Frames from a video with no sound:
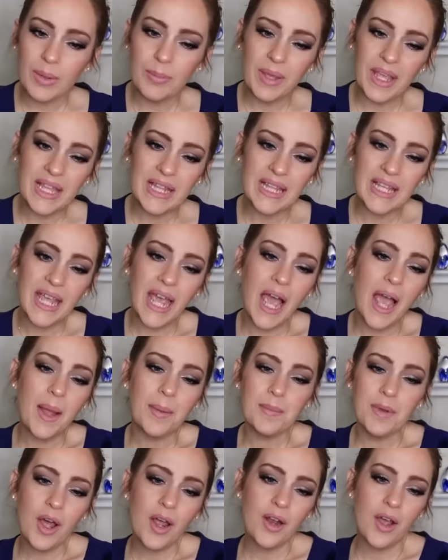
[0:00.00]
Bailey,
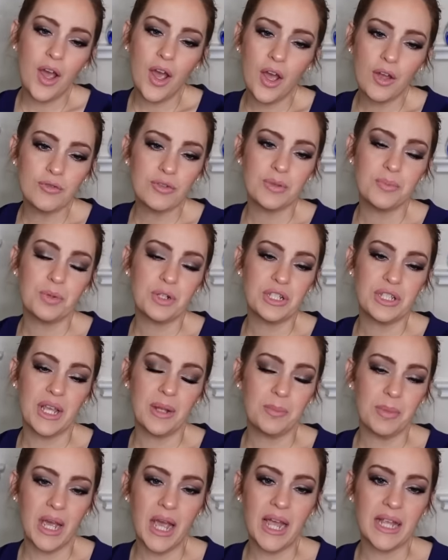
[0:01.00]
I'm not 100%
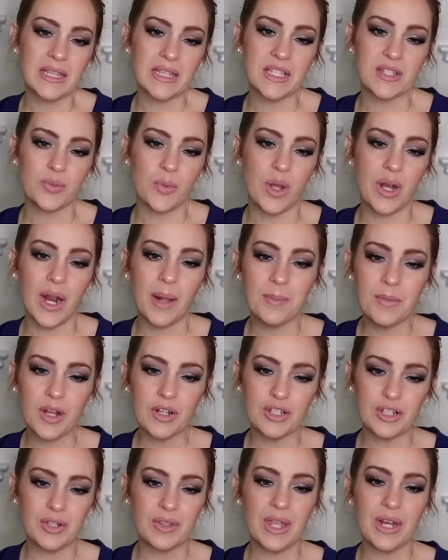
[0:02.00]
behind this one. I'm not
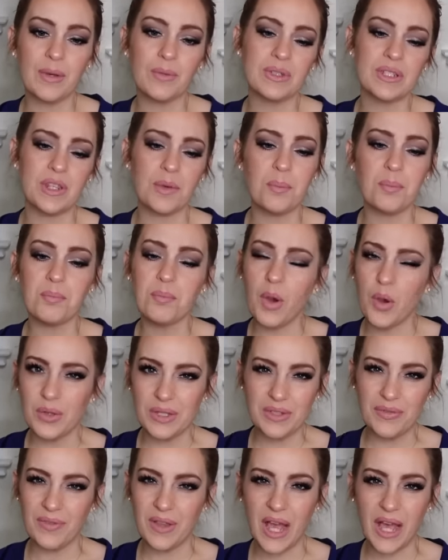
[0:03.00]
sure that it was the
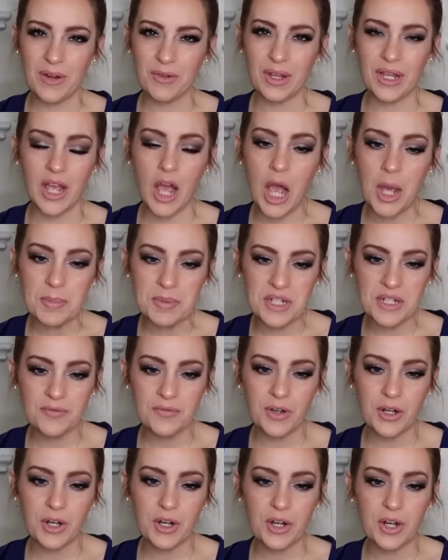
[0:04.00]
most flattering option
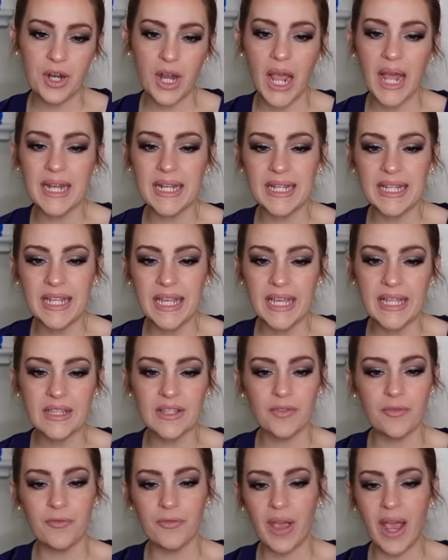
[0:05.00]
for her. And again, the
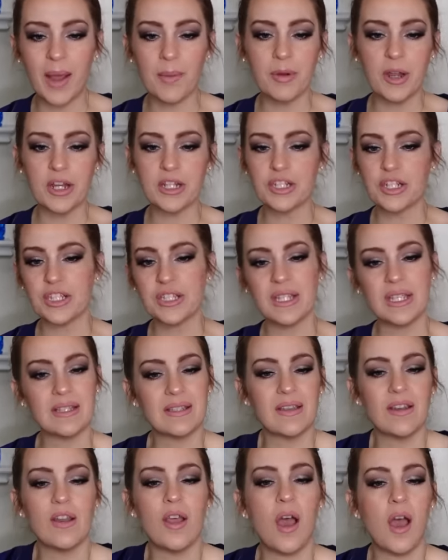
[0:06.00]
fabric just is
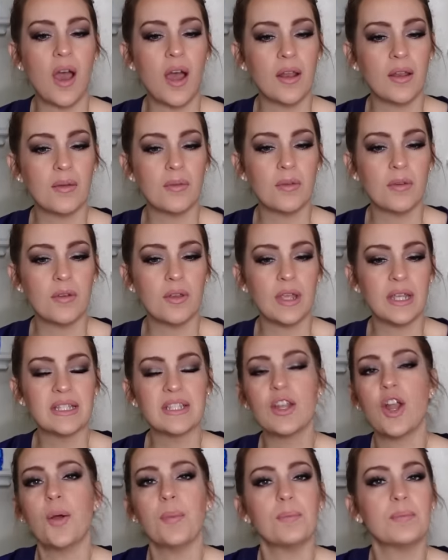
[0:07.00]
not it's
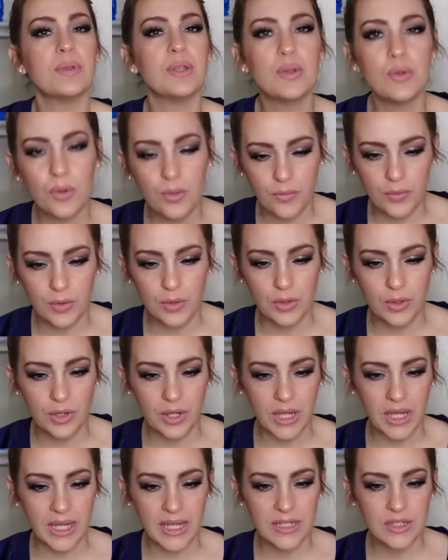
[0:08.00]
not beautiful
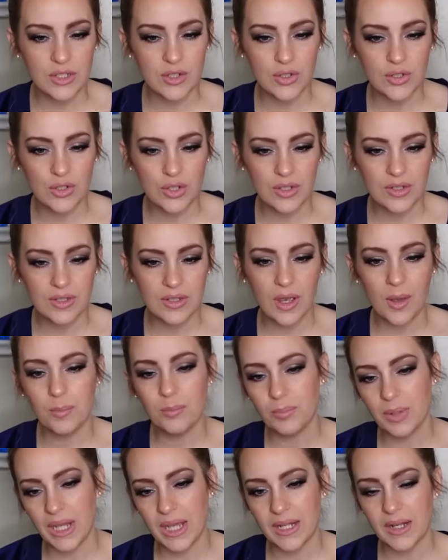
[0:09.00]
looking. It's just a
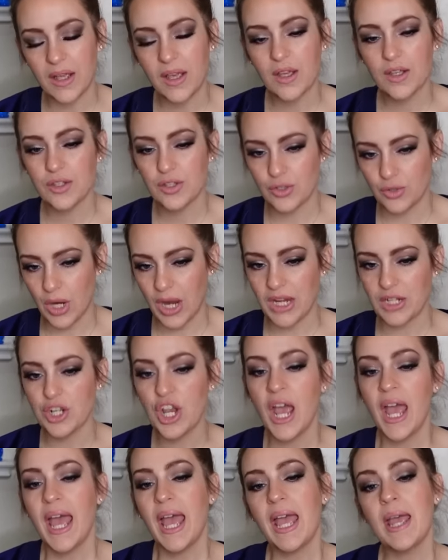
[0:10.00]
bit strange.
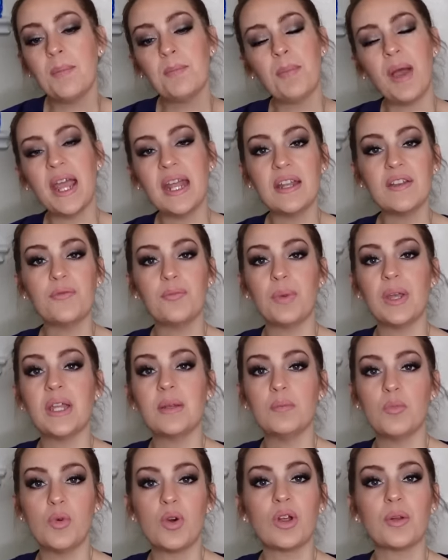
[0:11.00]
It might have been
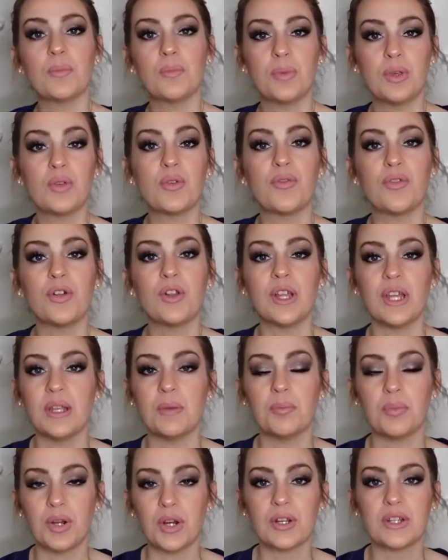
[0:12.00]
more beautiful in
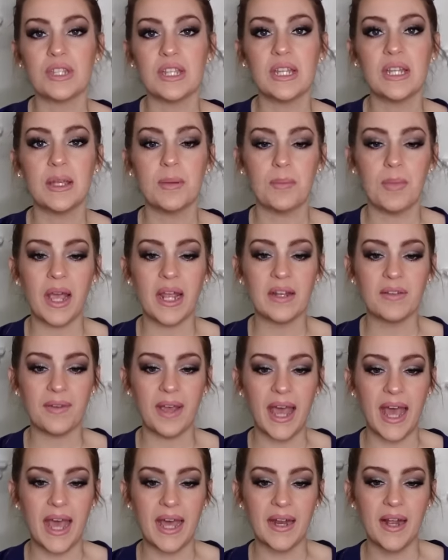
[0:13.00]
person. It might have
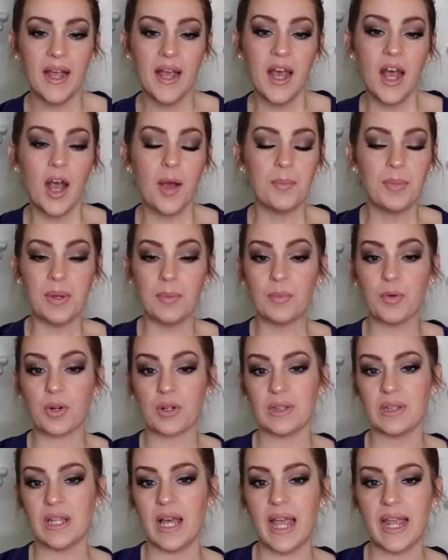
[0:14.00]
had a bit more
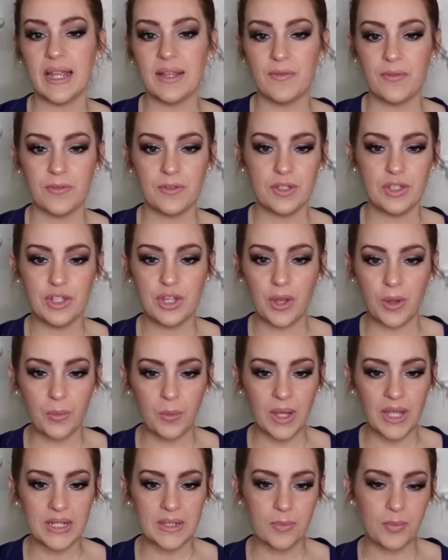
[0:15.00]
life to
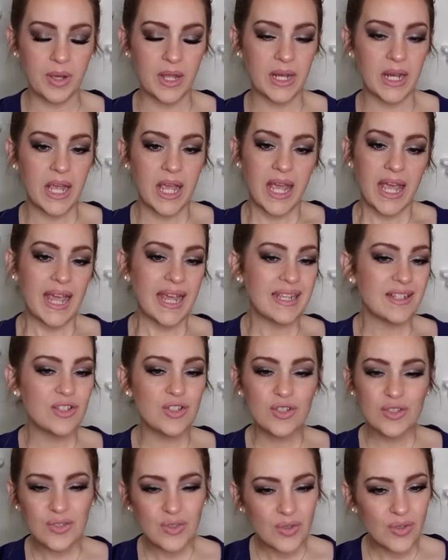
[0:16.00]
it, but it's
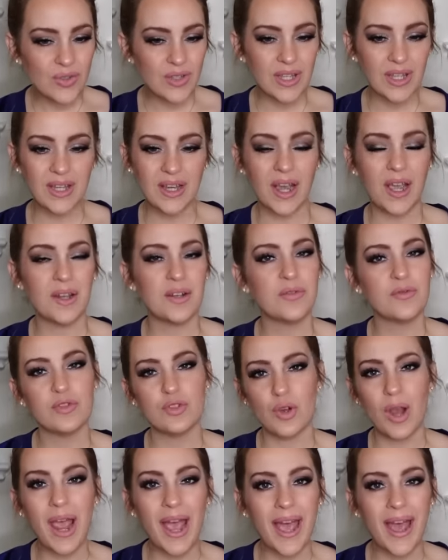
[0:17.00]
just looking kind of
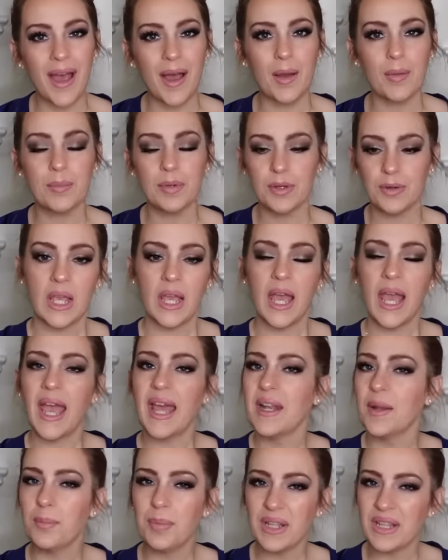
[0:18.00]
drab
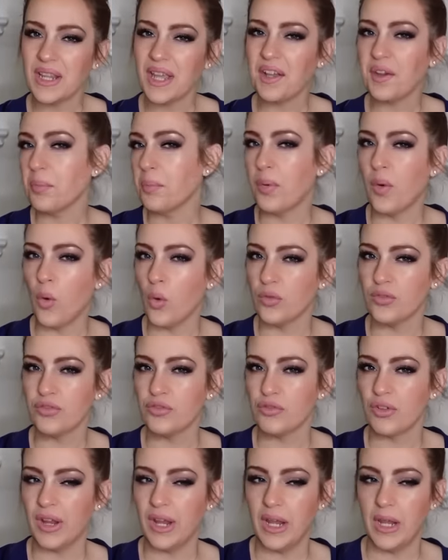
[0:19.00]
and a bit like
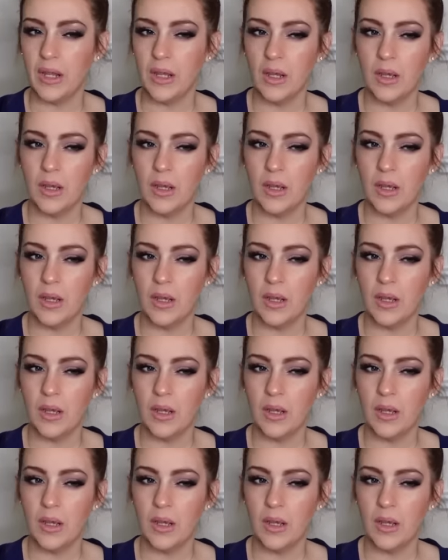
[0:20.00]
upholstery.